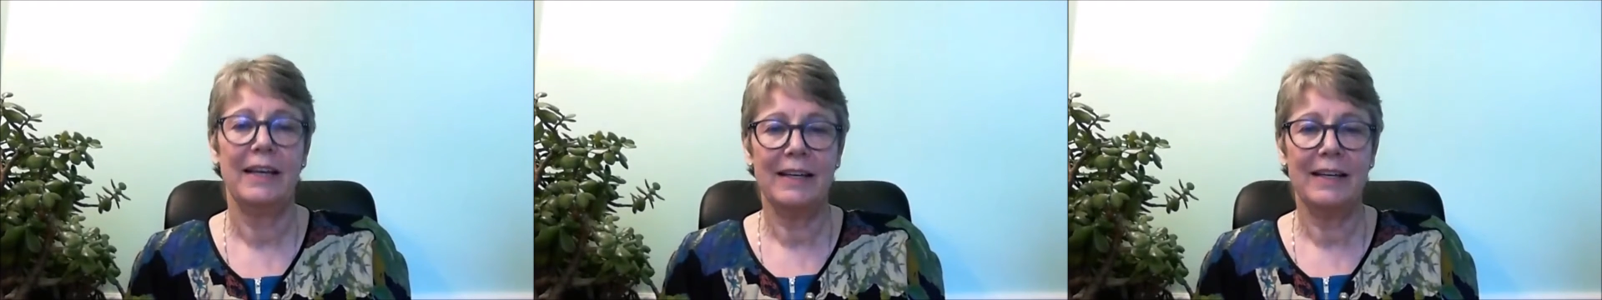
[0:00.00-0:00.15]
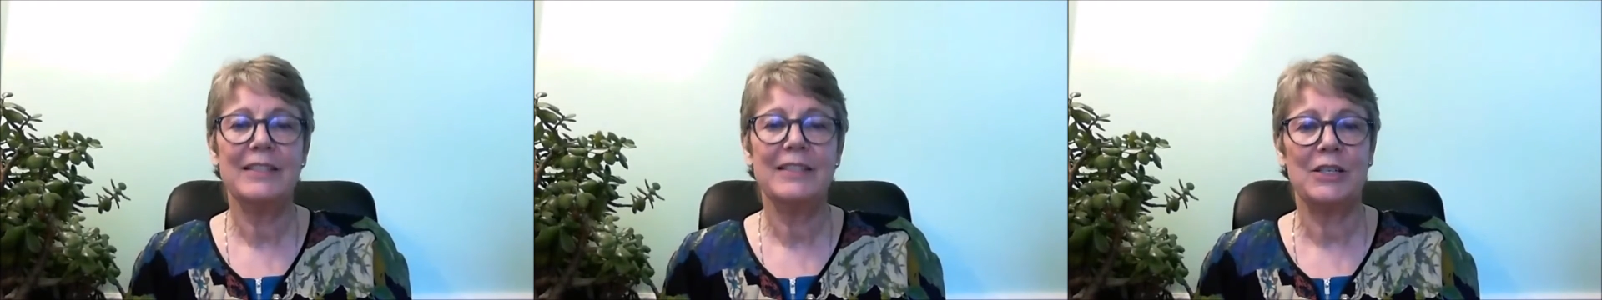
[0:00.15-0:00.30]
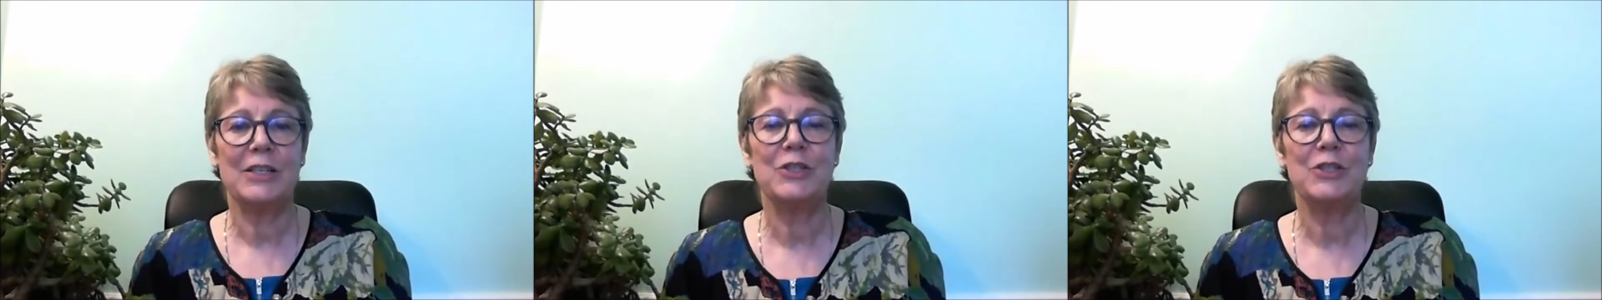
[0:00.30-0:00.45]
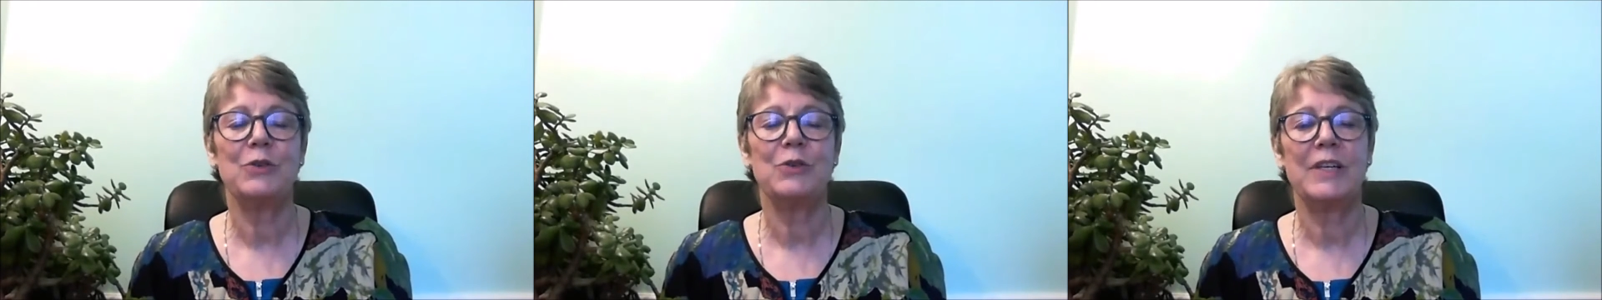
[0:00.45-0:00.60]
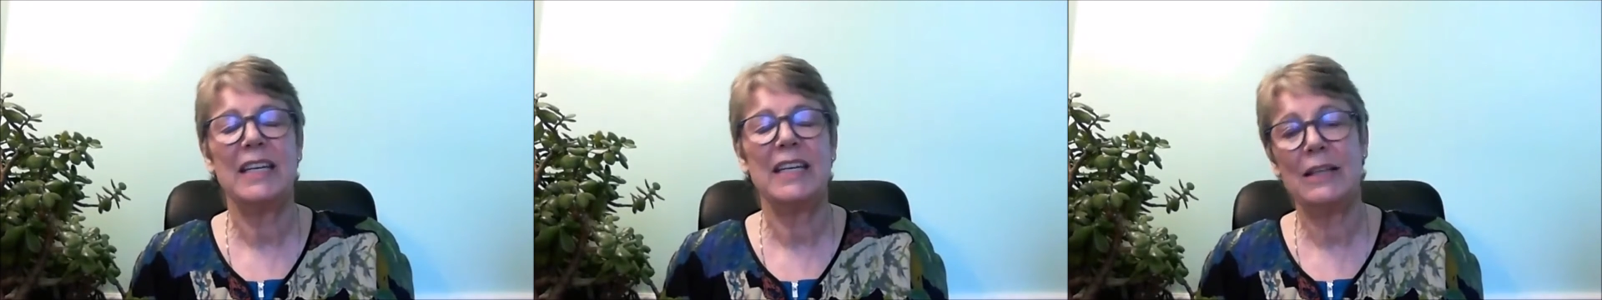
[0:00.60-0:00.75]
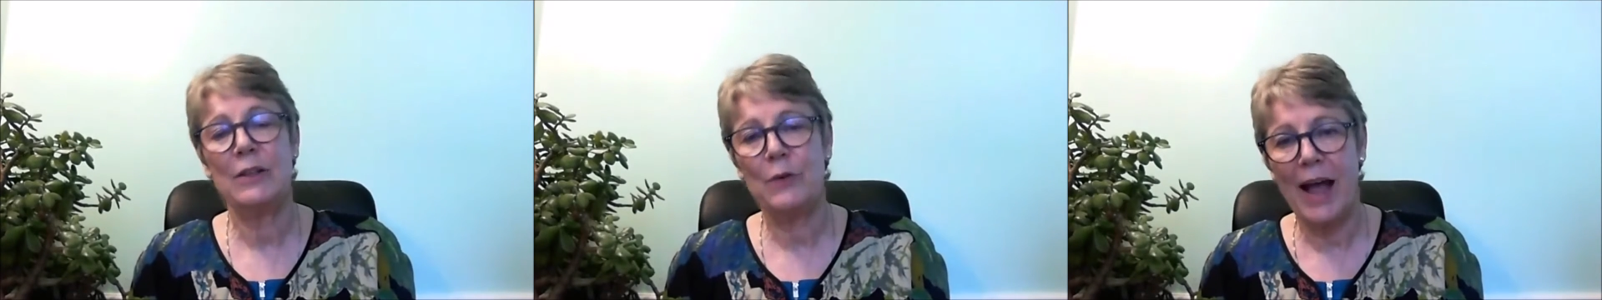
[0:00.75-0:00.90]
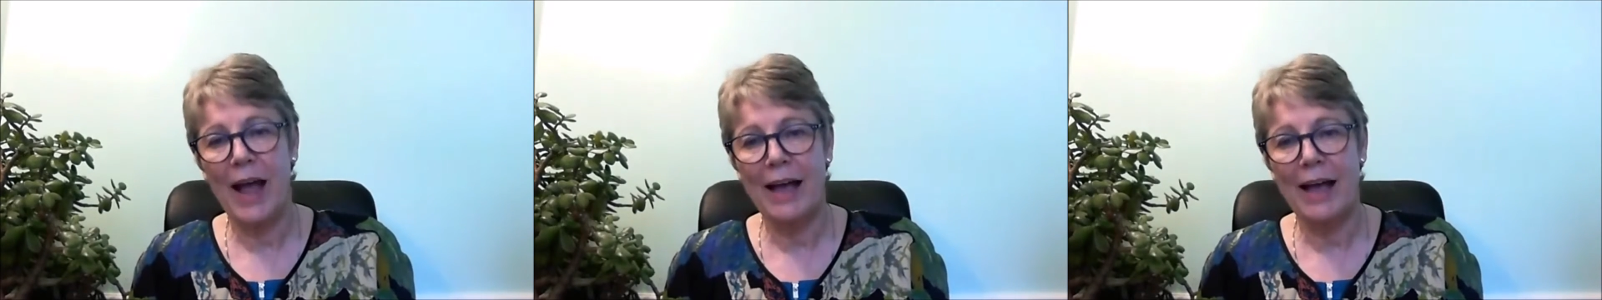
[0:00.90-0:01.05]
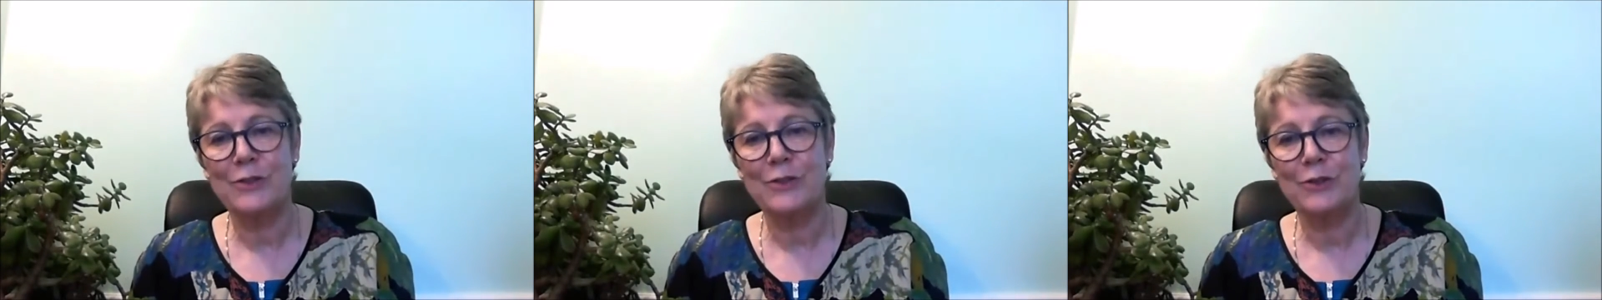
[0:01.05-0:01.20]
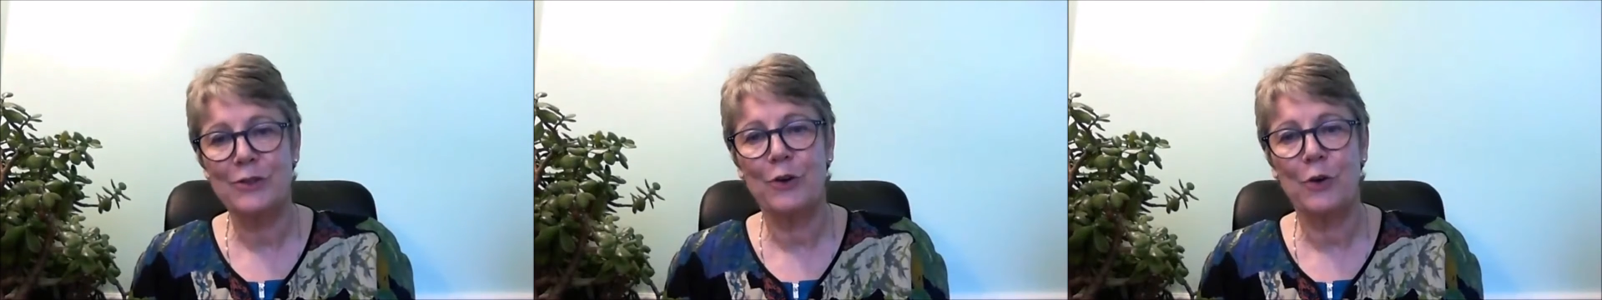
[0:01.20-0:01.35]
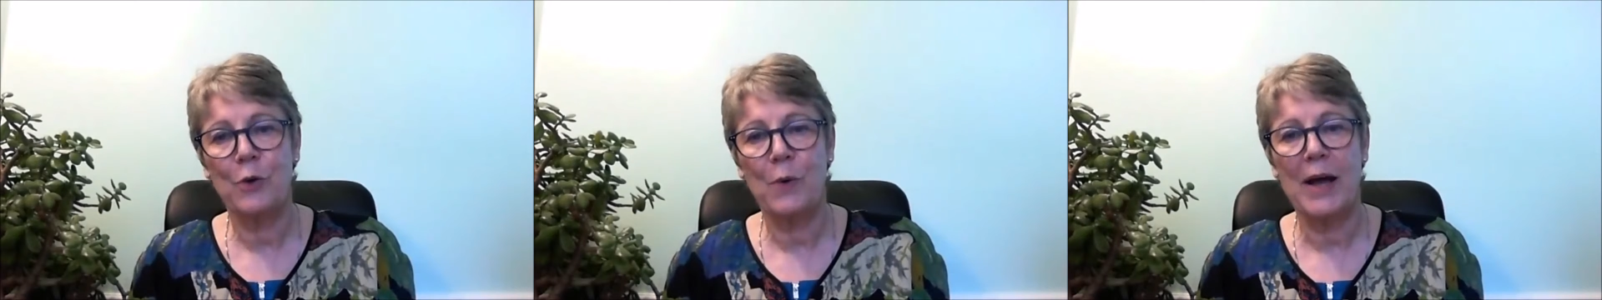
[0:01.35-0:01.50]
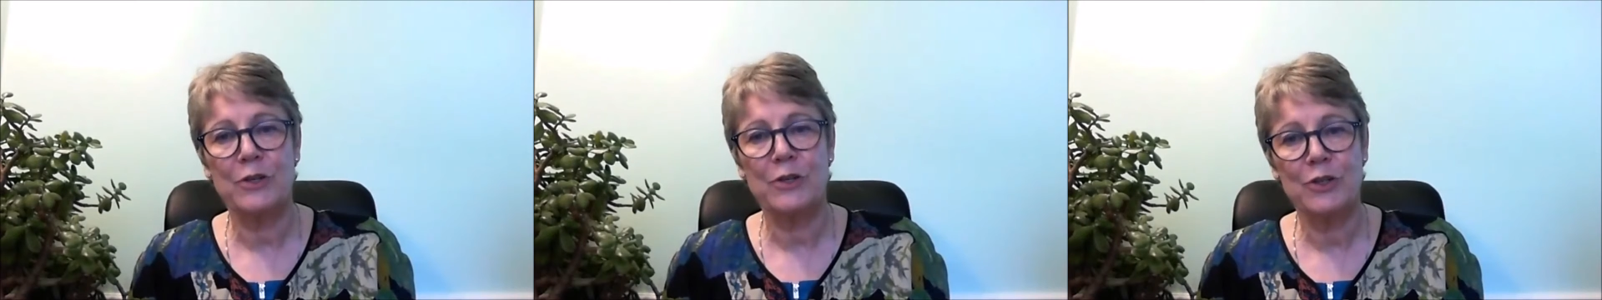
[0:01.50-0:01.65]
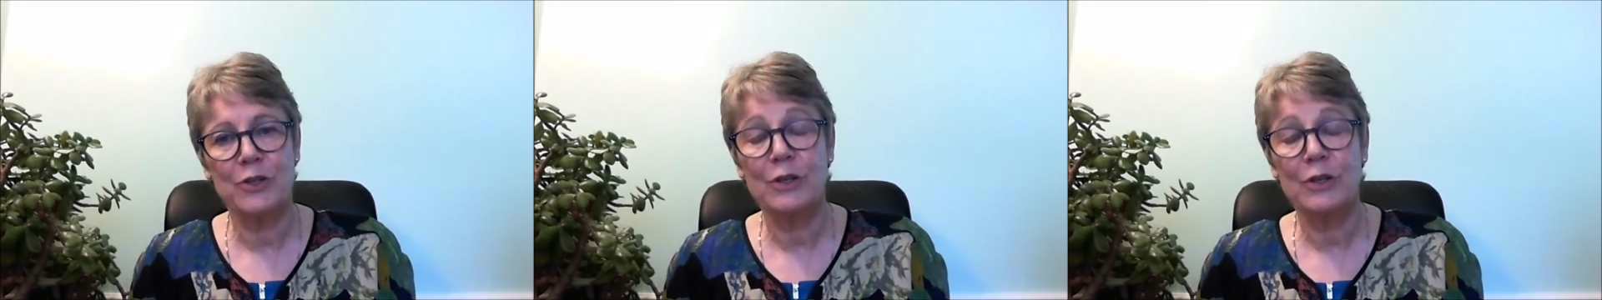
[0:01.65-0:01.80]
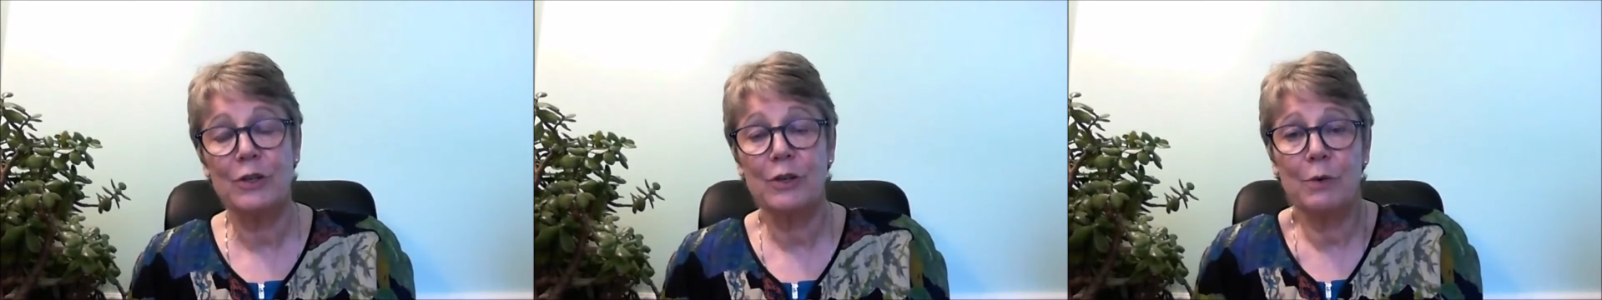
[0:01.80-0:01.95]
so that you can either ask your
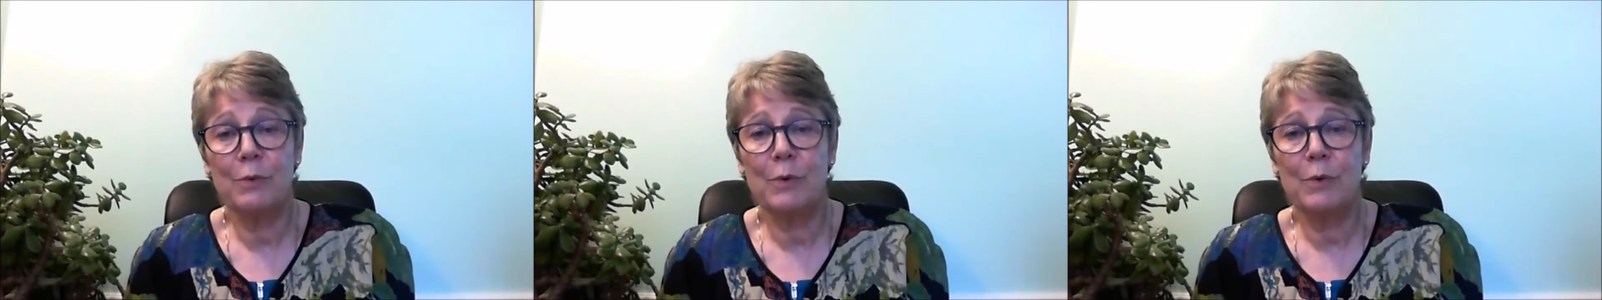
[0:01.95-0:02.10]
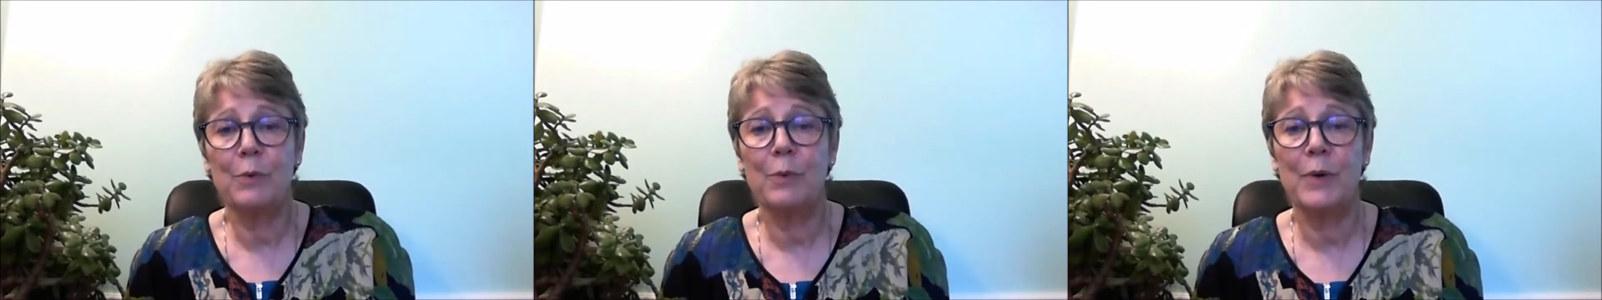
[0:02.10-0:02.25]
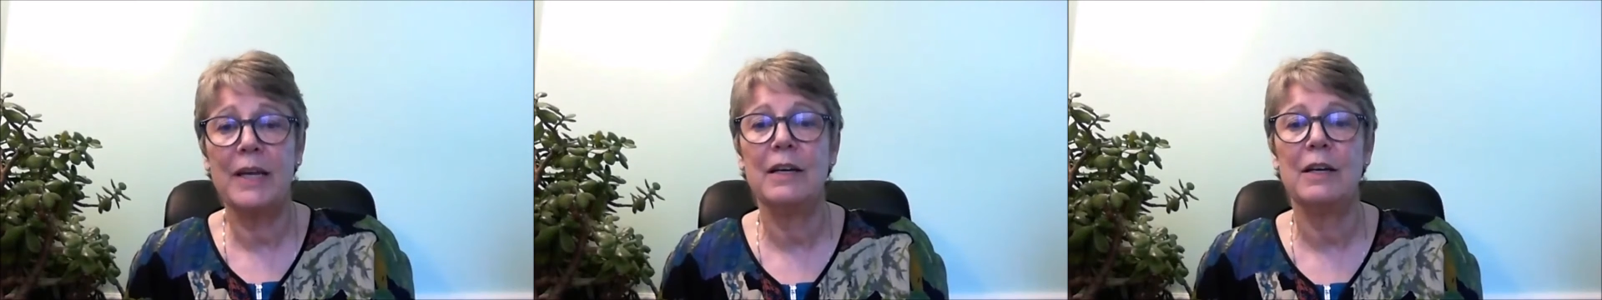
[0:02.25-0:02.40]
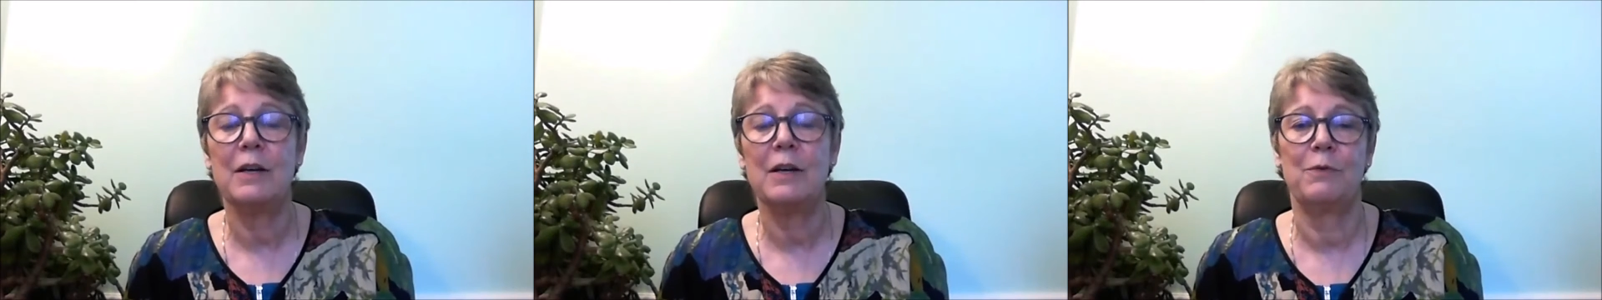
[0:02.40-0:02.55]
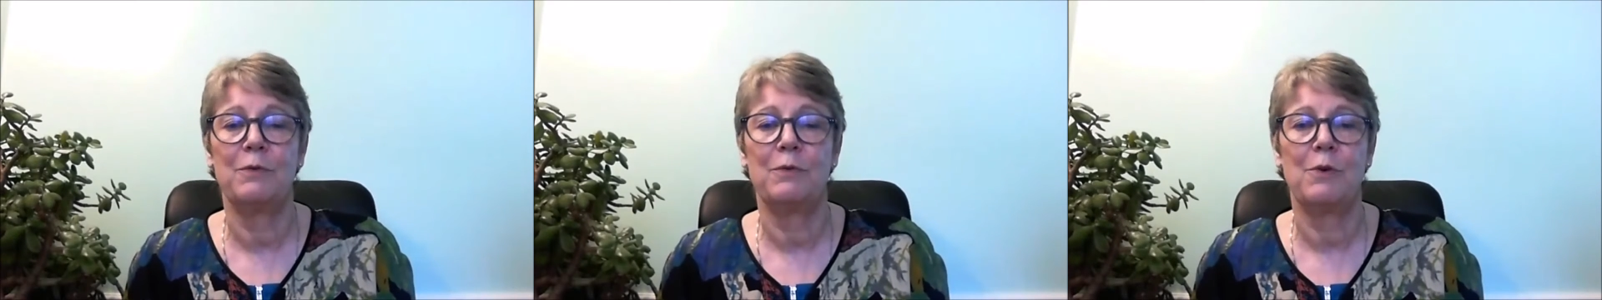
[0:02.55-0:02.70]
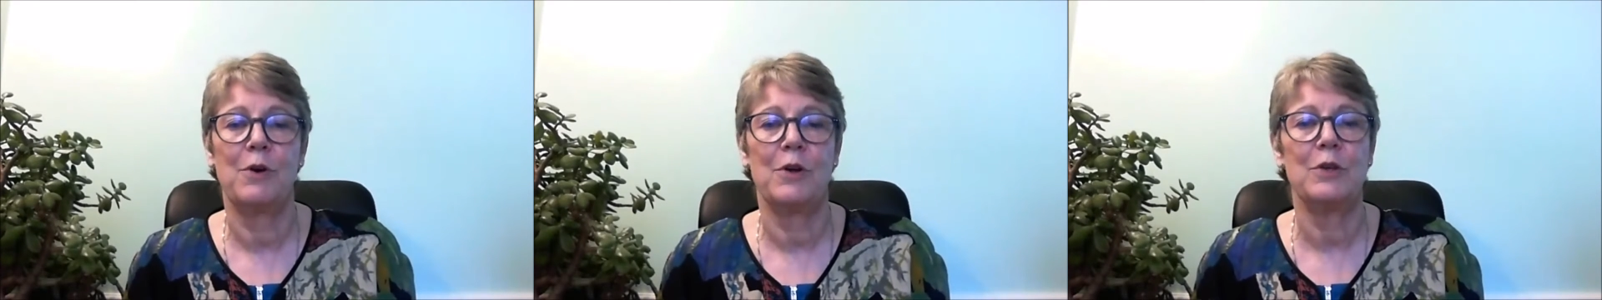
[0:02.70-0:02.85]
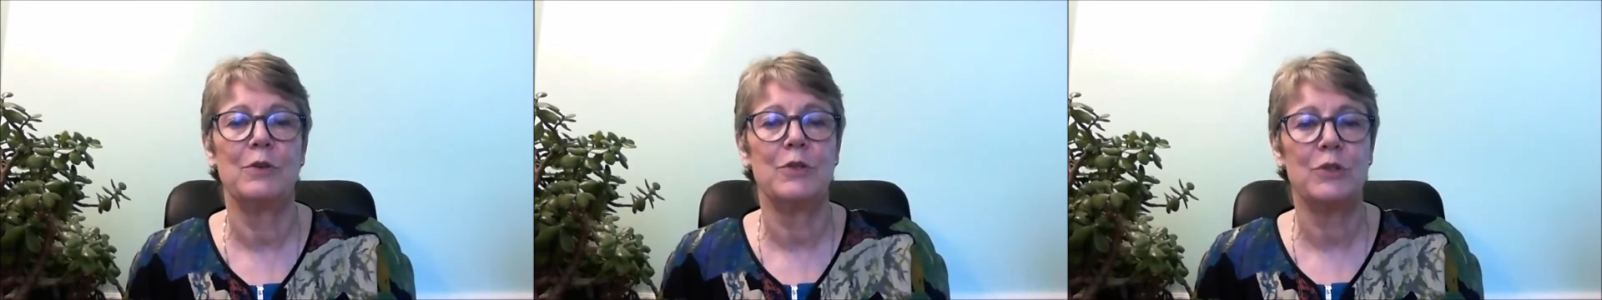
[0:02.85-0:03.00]
question or we'll read it for you.